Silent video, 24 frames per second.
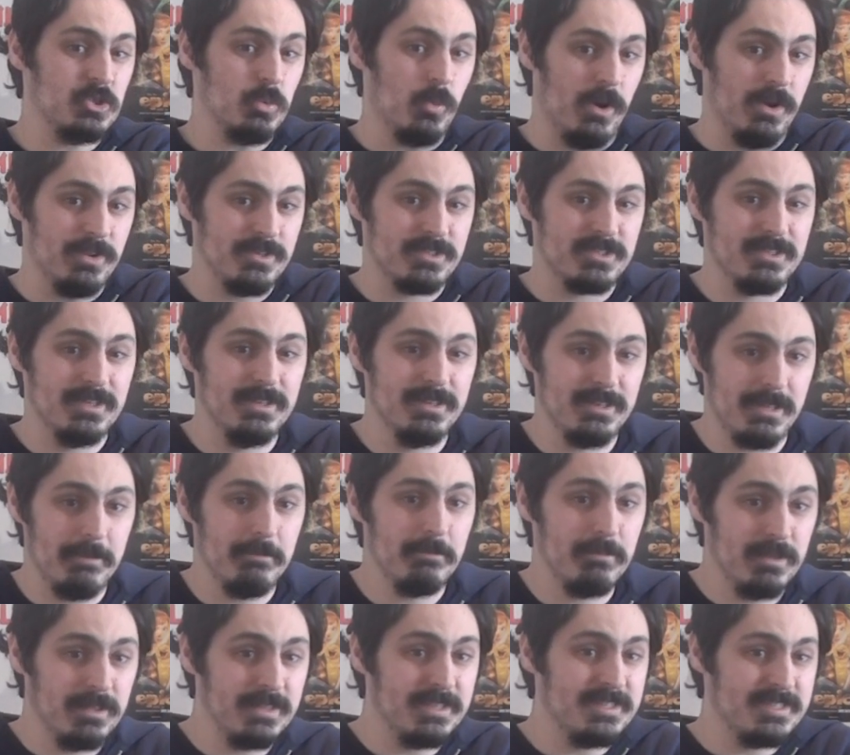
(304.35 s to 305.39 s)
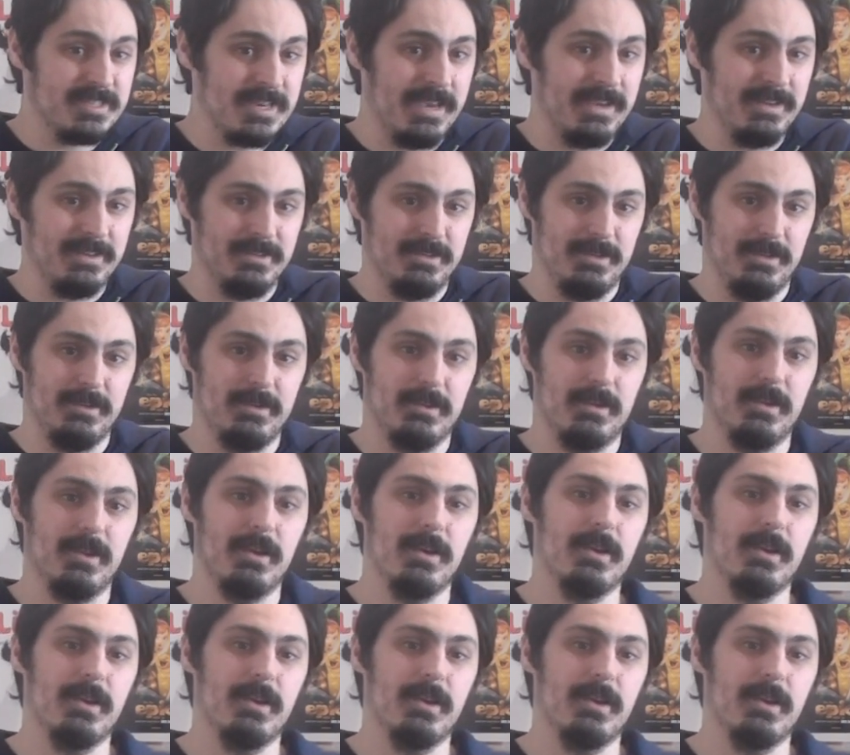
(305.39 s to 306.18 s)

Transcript: Swanson than Billy Zane did.